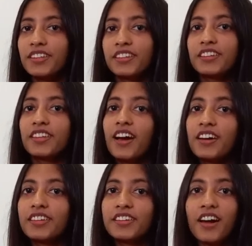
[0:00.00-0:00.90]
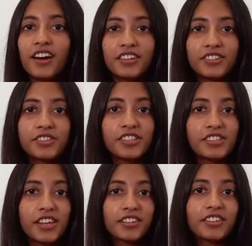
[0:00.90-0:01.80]
it gets harder and harder to
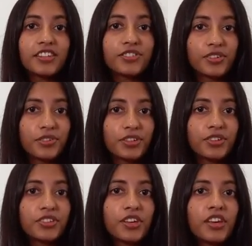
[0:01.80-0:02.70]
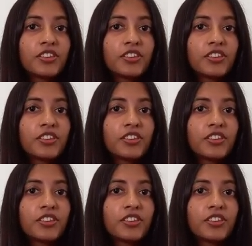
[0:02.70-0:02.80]
detect these reviews,